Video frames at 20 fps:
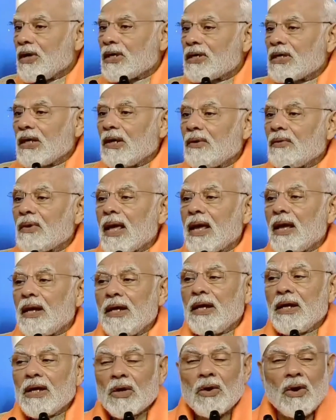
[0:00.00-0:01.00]
received a
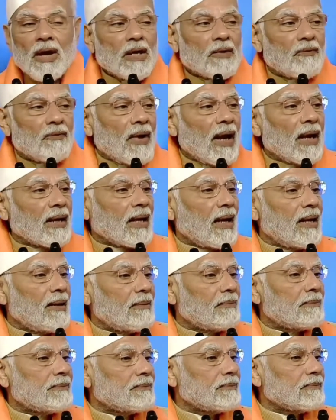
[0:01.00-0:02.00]
heroic
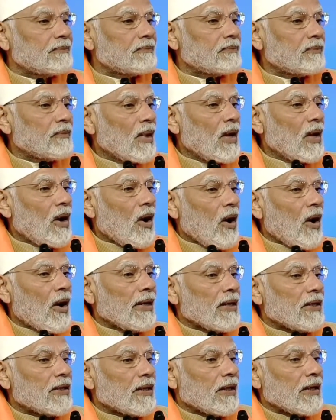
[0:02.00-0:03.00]
welcome
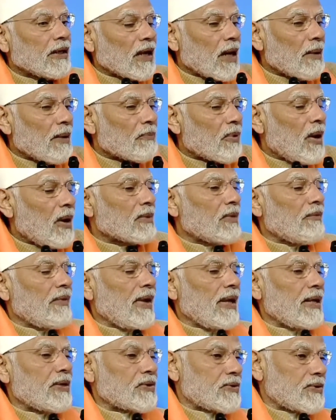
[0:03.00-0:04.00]
on his return from the
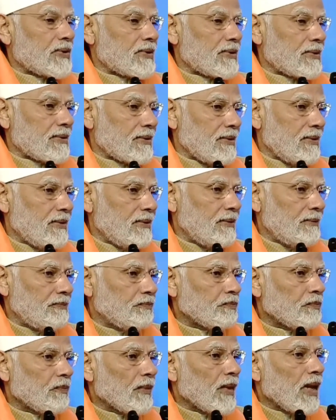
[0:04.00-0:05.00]
West.
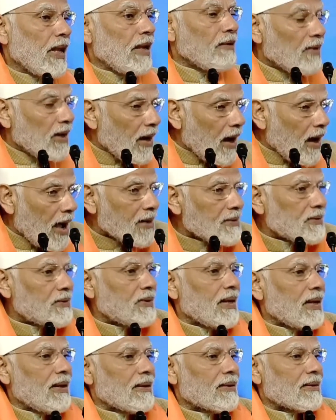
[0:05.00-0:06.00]
Even last
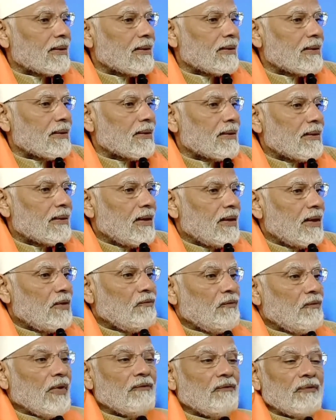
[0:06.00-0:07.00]
year,
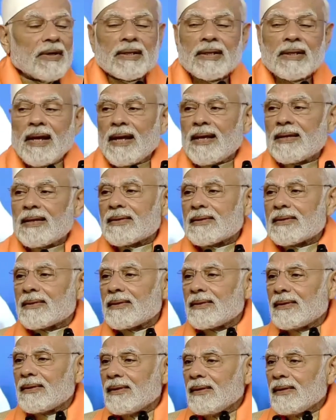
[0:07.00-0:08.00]
we witnessed
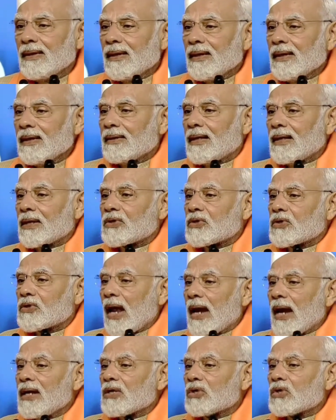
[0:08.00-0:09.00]
the
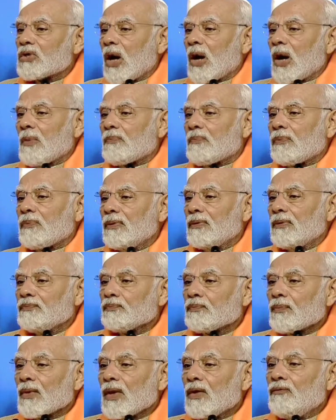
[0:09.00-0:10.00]
chants of
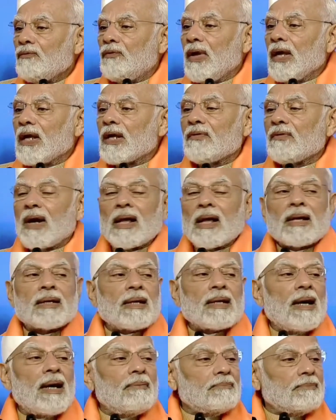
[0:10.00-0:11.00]
Veer
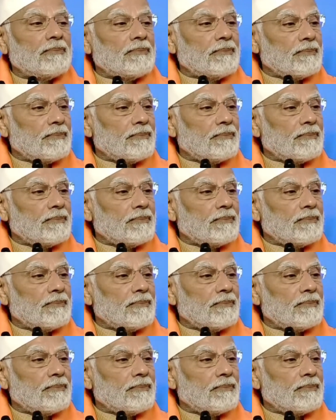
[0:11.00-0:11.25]
Vanakkam,